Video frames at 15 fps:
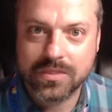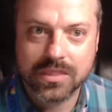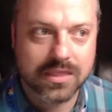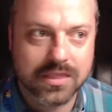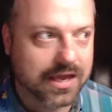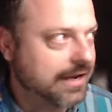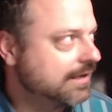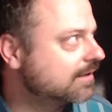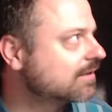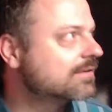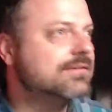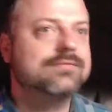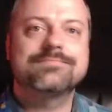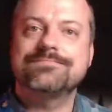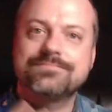Like,
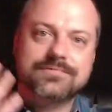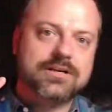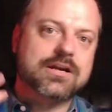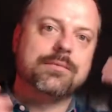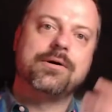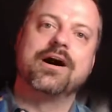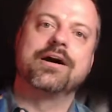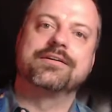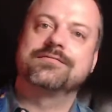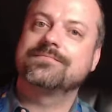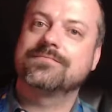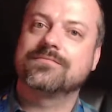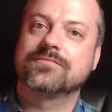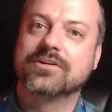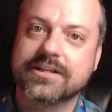come on,
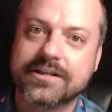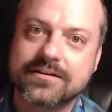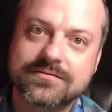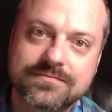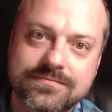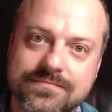really?